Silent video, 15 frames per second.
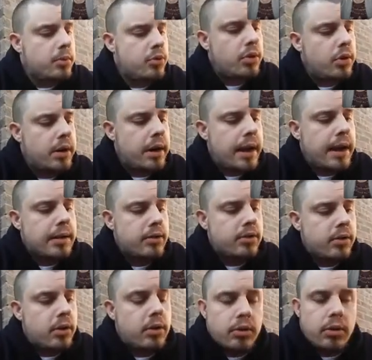try and add
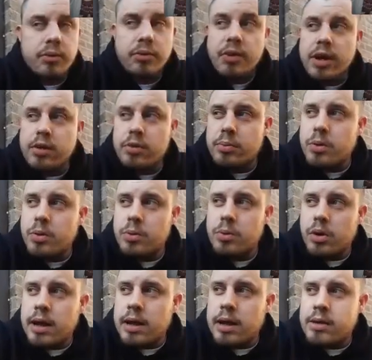Todd on Facebook.
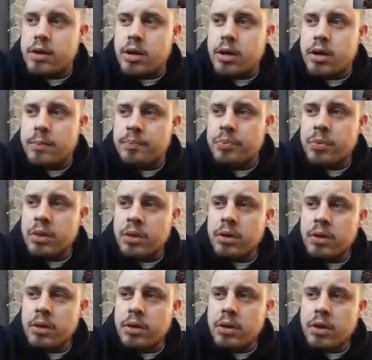And who
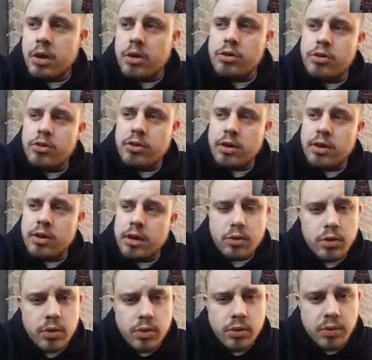did you say was
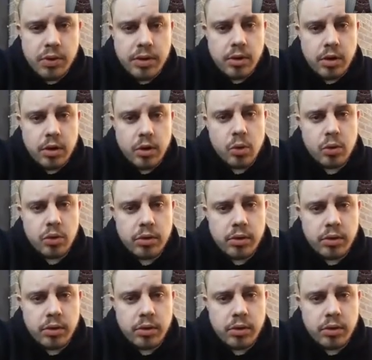doing the video? Gordon.